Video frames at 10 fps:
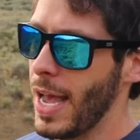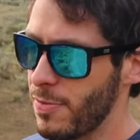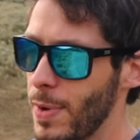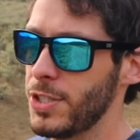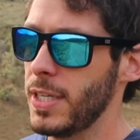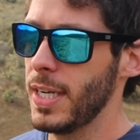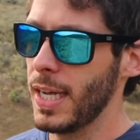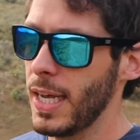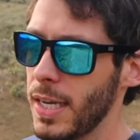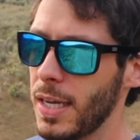I have mentioned
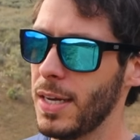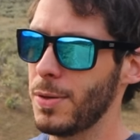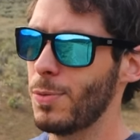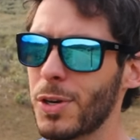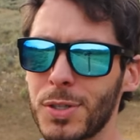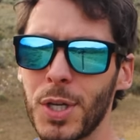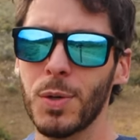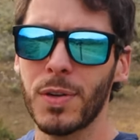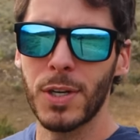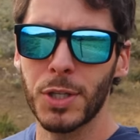it in one or
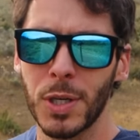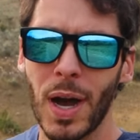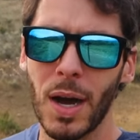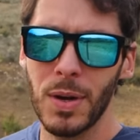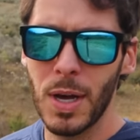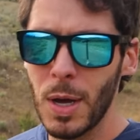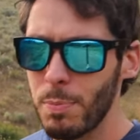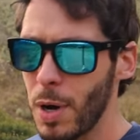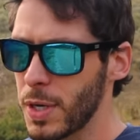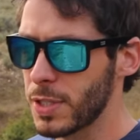two Adventure Know-How
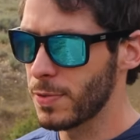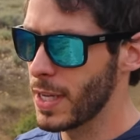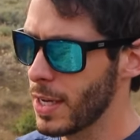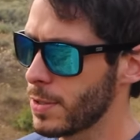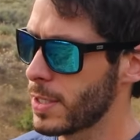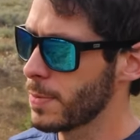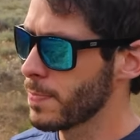bonus videos.